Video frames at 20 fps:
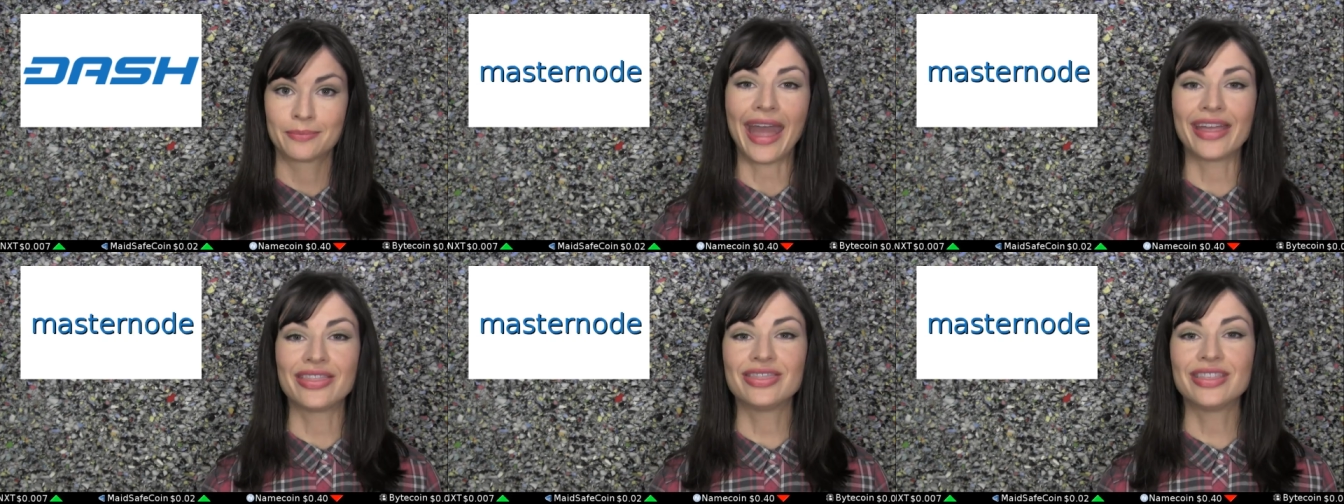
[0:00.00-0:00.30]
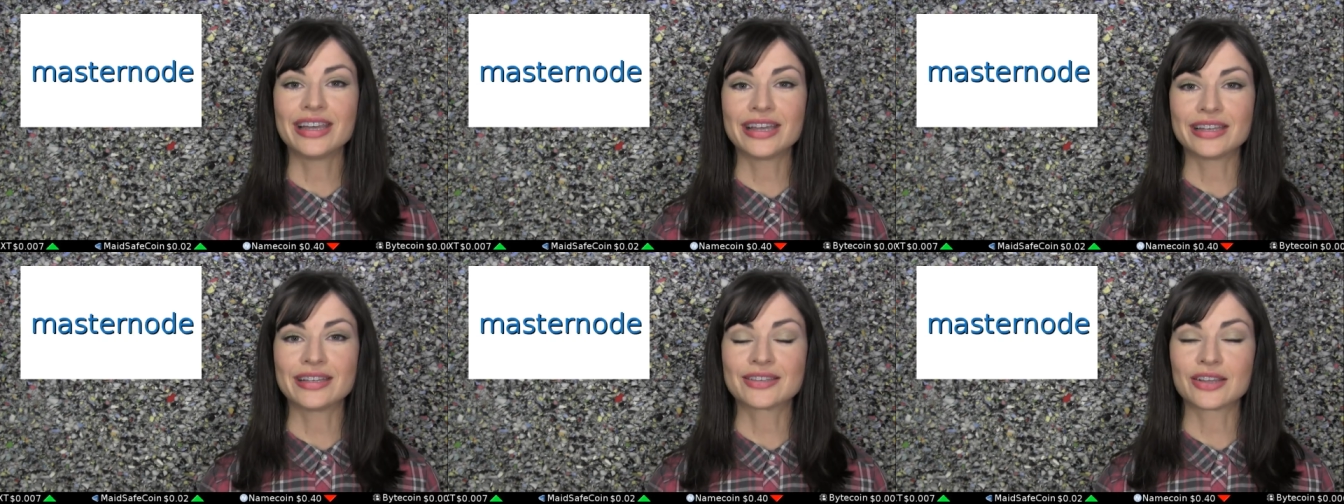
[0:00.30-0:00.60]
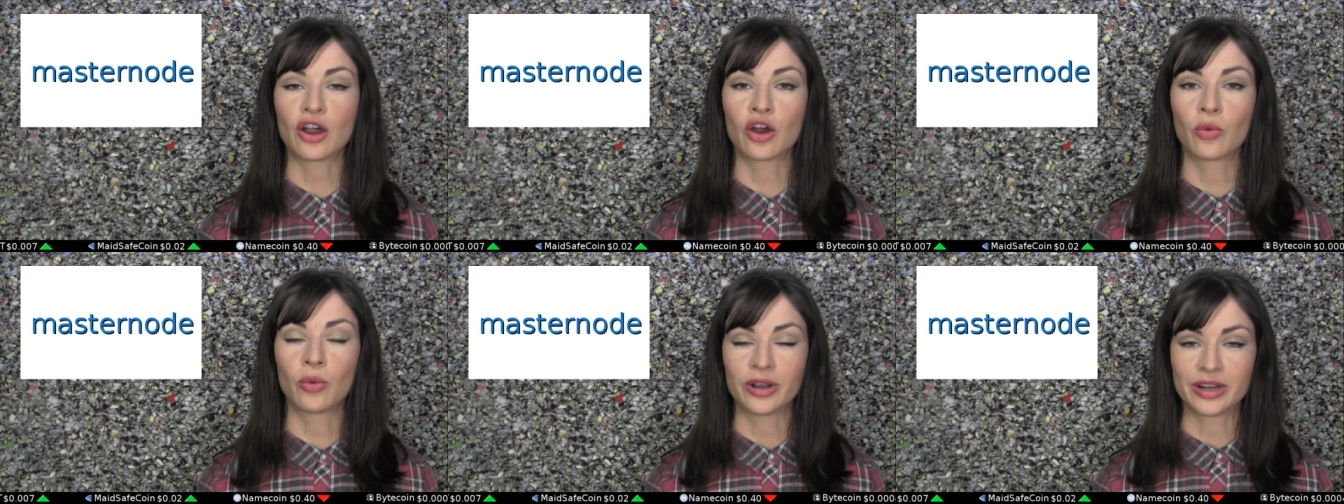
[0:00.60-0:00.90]
And these
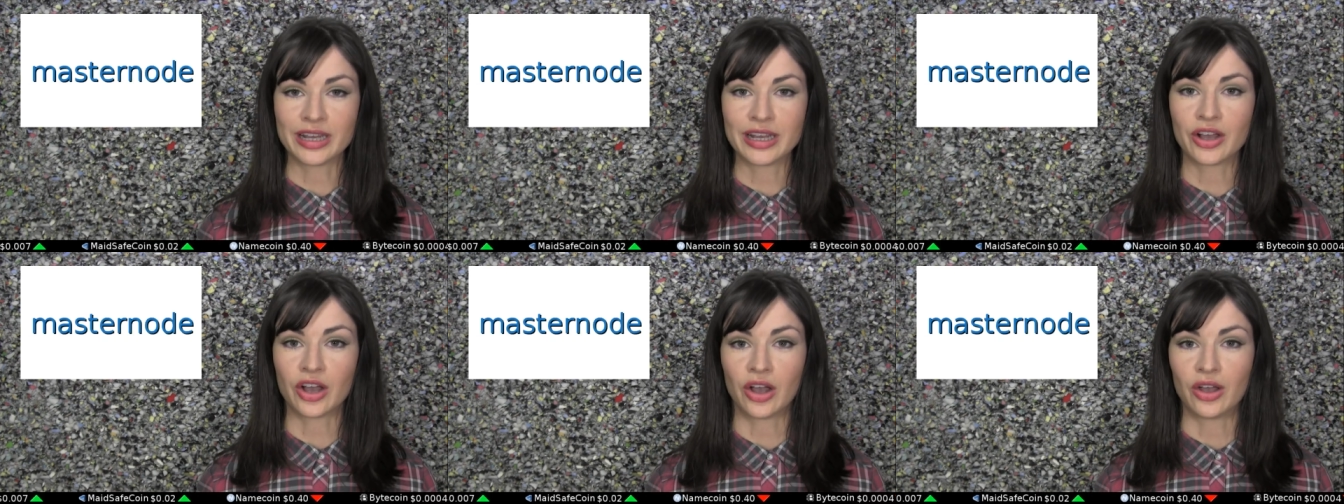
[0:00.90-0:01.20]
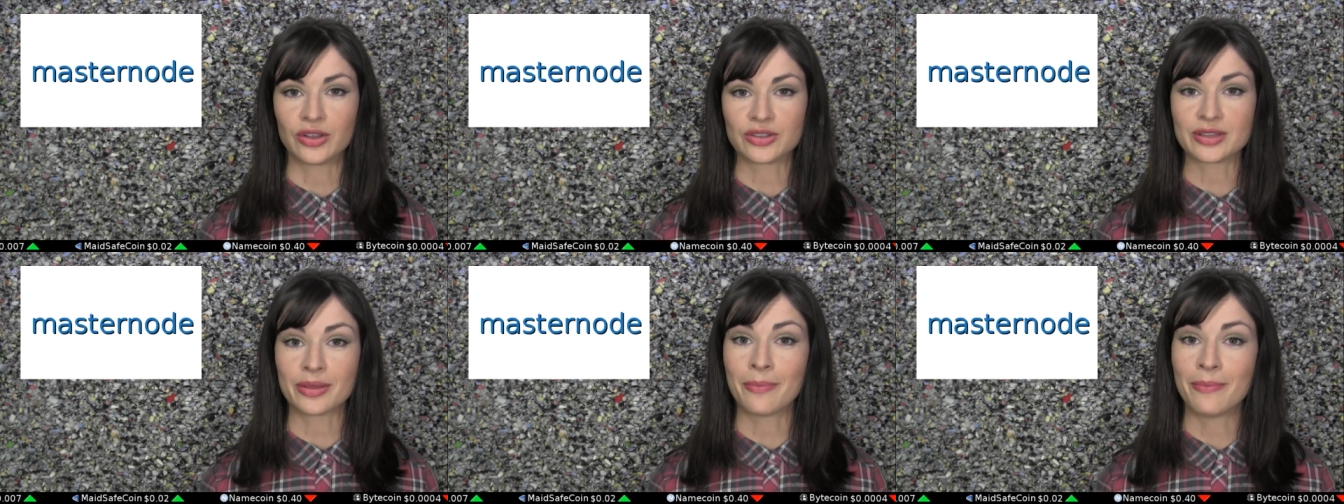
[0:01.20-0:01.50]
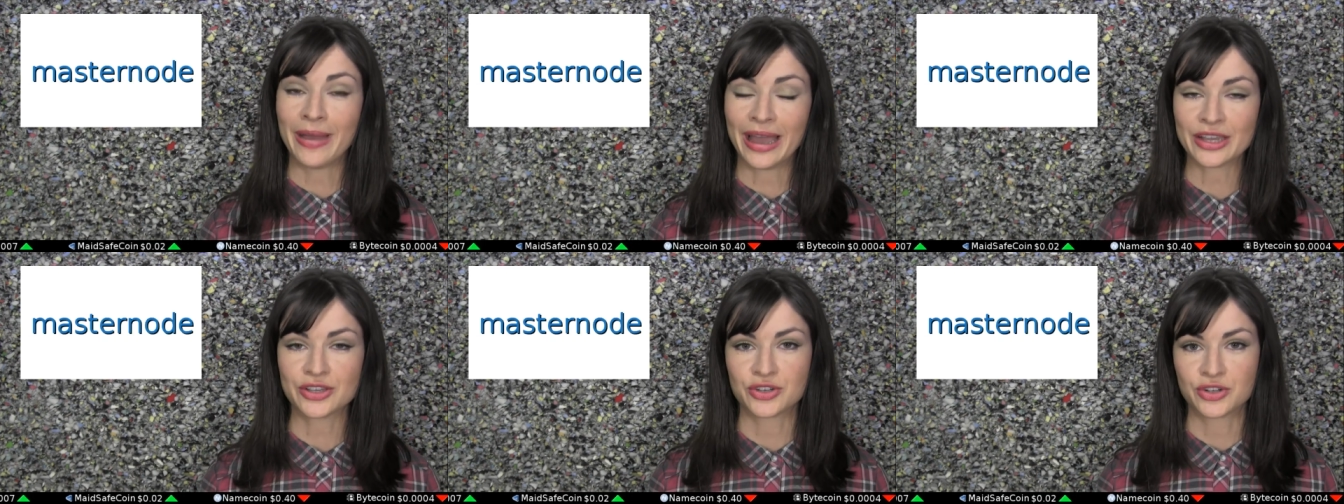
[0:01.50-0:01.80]
are what he calls
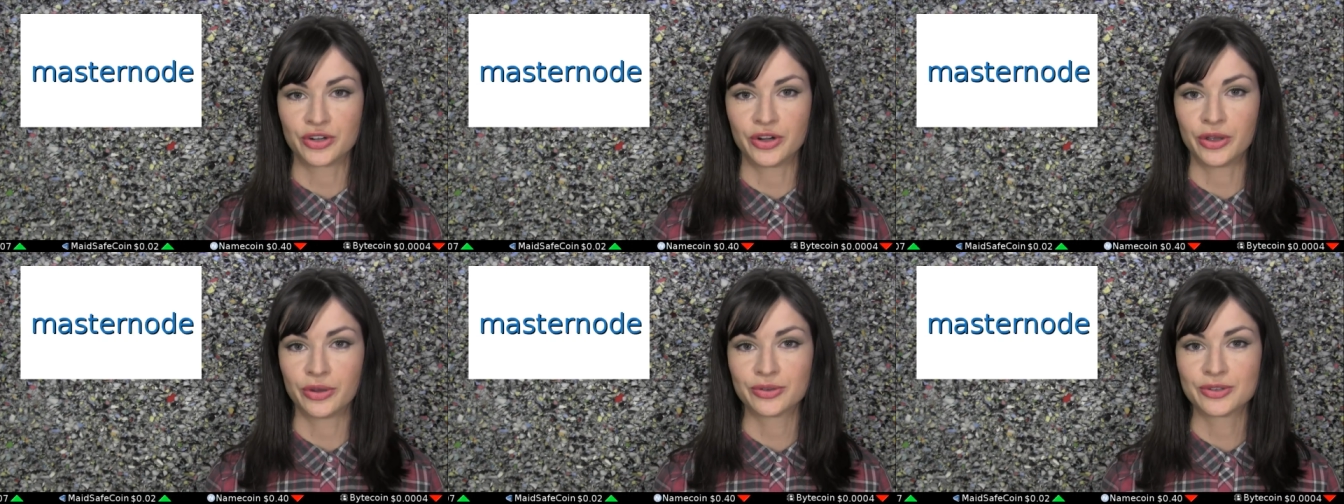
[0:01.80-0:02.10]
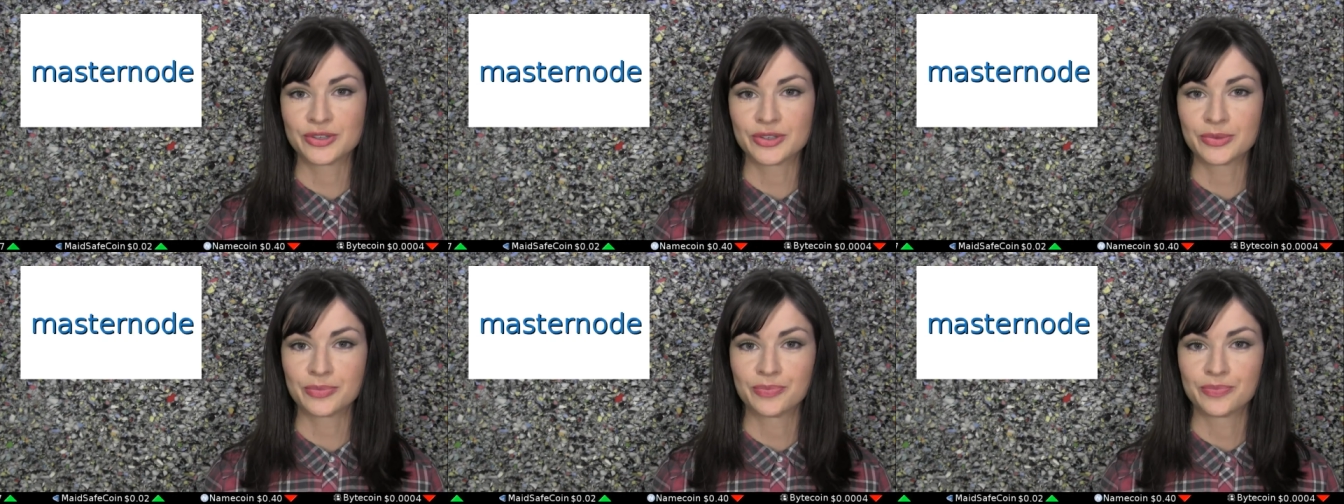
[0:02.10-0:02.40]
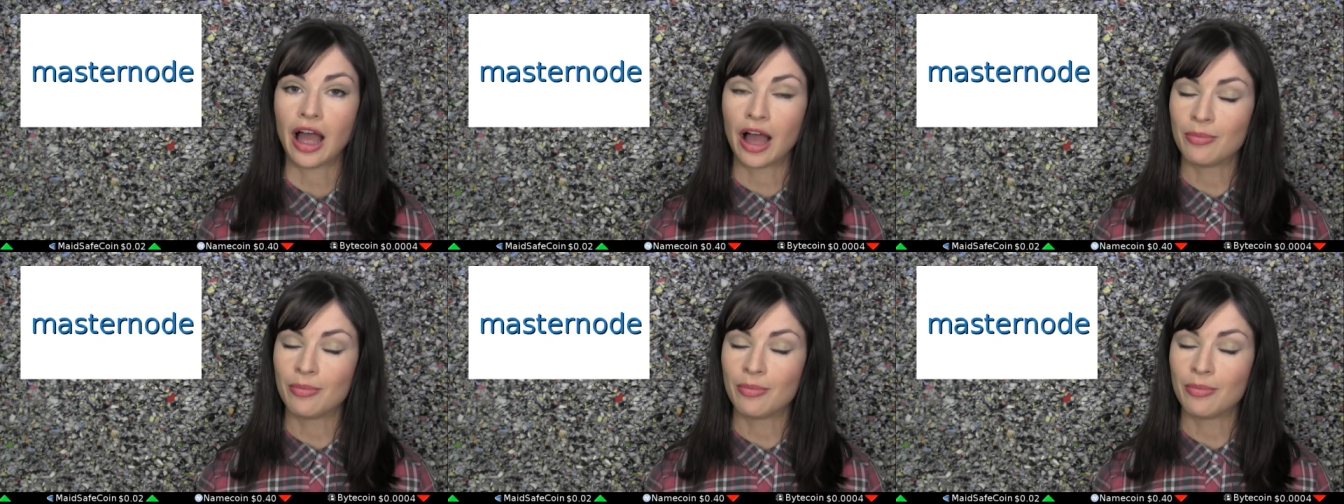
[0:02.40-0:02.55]
masternodes.